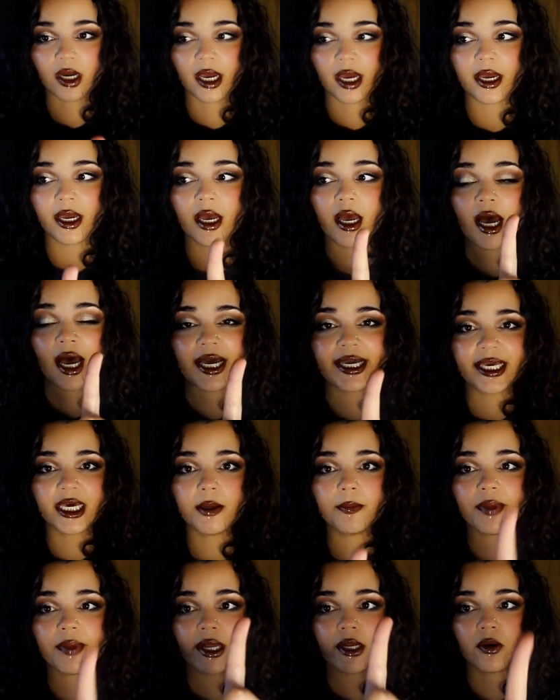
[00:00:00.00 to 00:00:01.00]
Okay? I
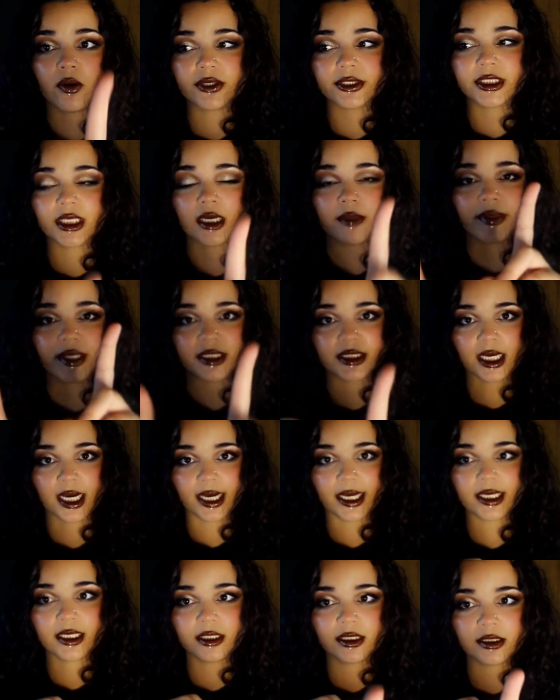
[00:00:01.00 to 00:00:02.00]
get it, but I don't understand because
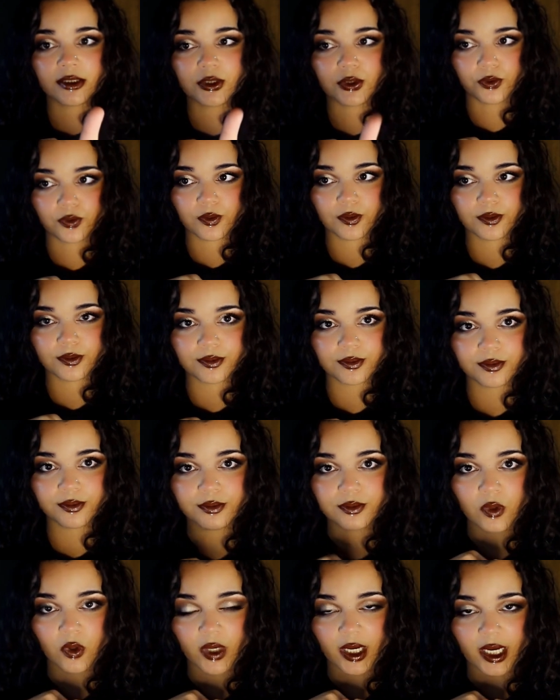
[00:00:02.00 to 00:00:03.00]
I do.
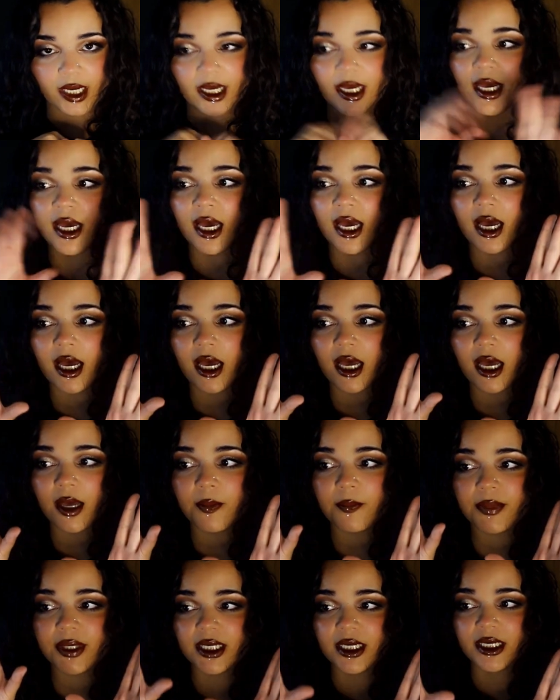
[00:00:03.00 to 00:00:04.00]
Okay?
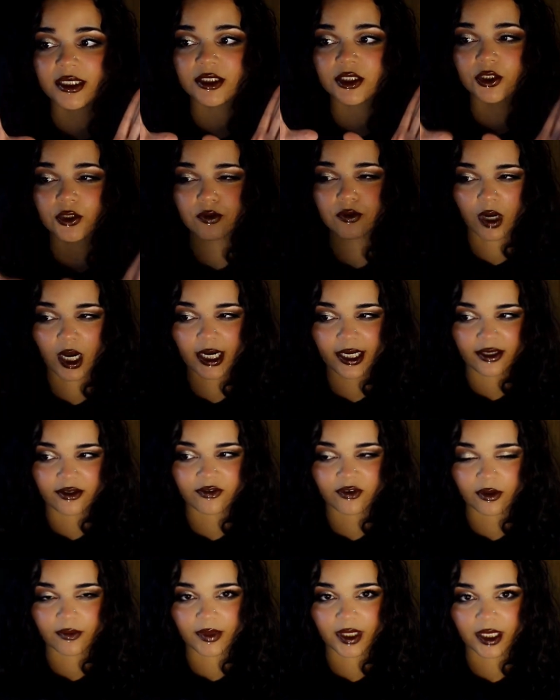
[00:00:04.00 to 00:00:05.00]
Because crying
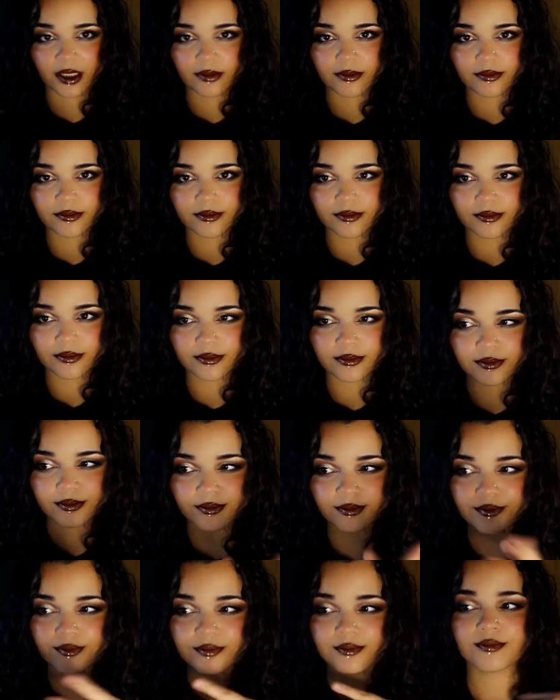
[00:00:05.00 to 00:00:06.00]
for me
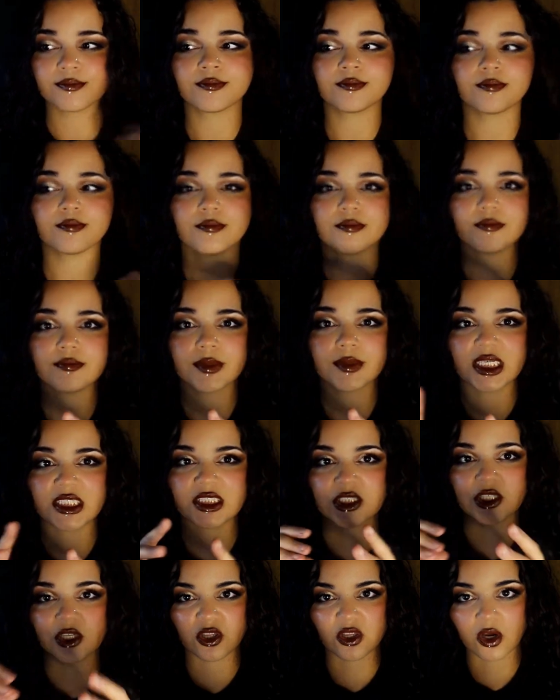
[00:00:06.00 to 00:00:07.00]

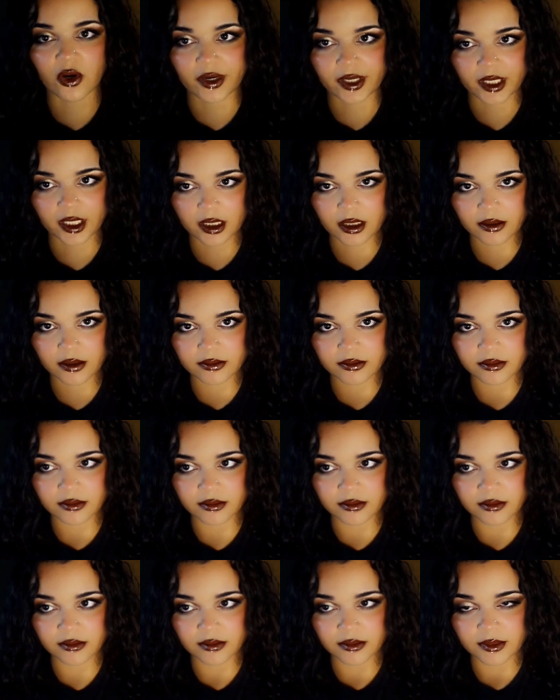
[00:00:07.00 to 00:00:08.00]
is cathartic.
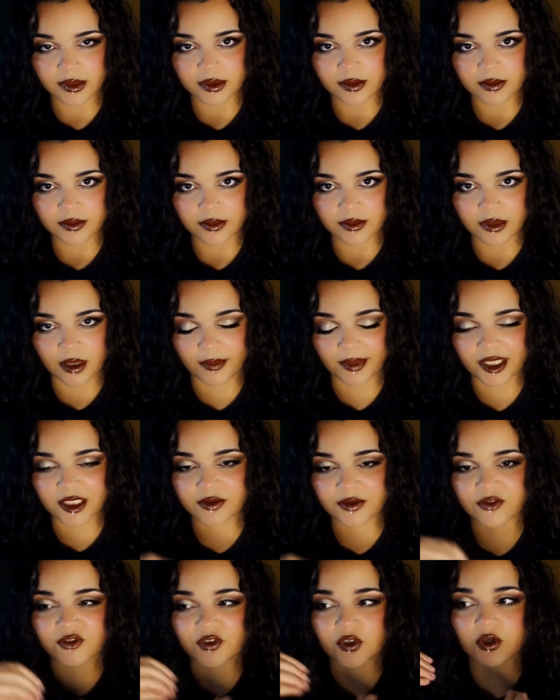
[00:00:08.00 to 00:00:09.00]
It
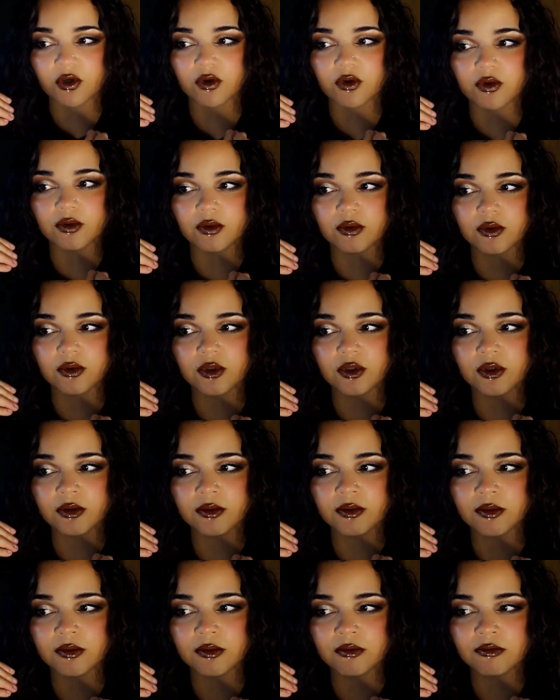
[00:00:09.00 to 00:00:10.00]
makes me feel
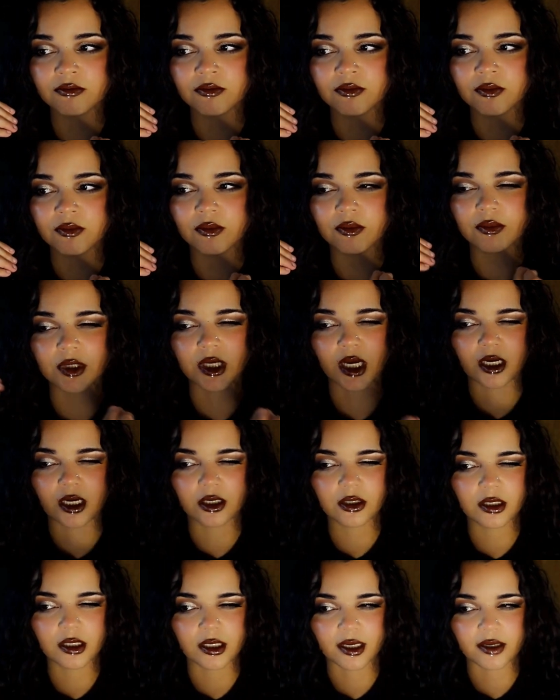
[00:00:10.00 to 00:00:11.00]
kind
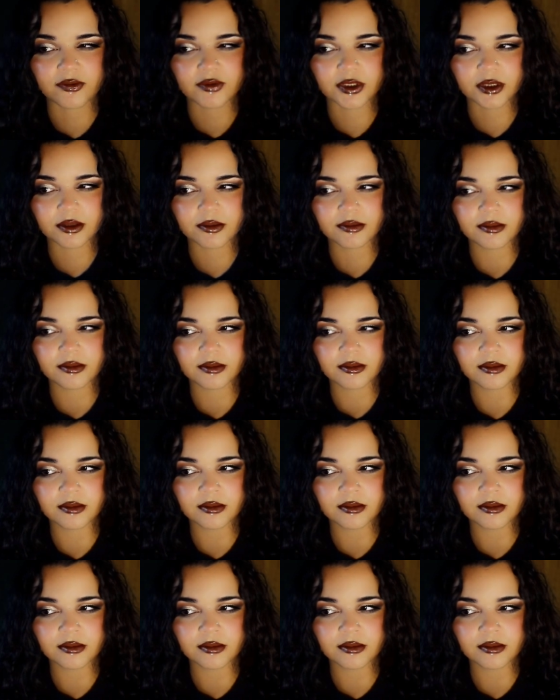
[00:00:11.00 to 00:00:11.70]
of good after.